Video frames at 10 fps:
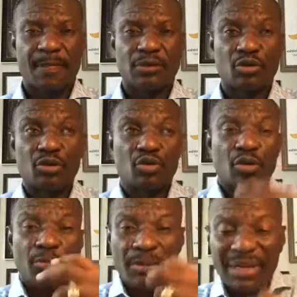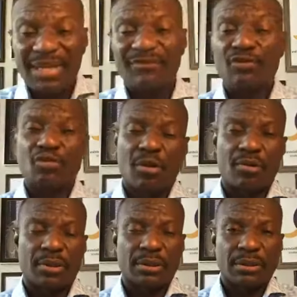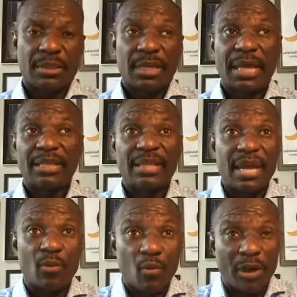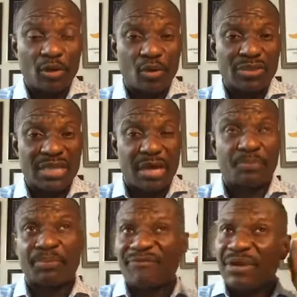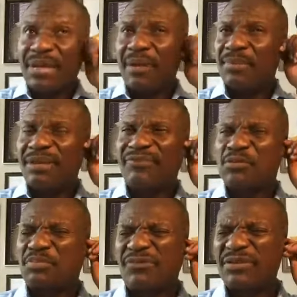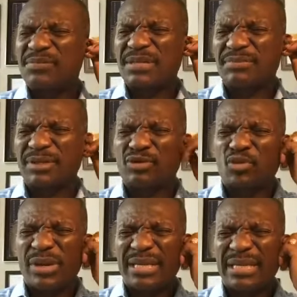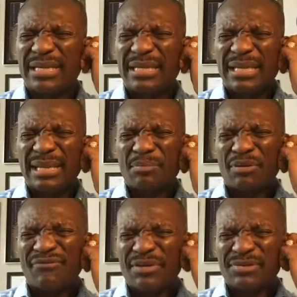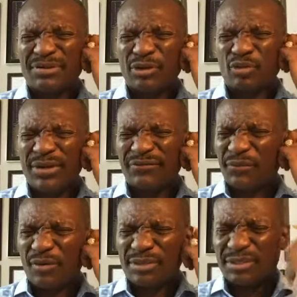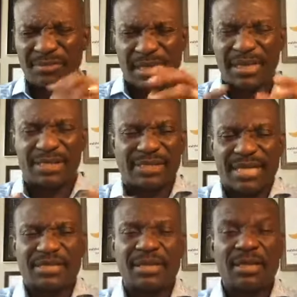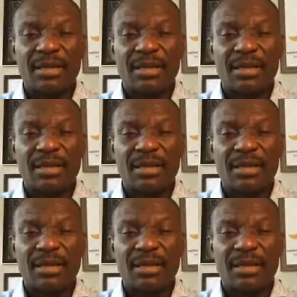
So you're going to be believing wrong. And then what goes out, Proverbs chapter 20, Proverbs 3:24 or something like that. It says,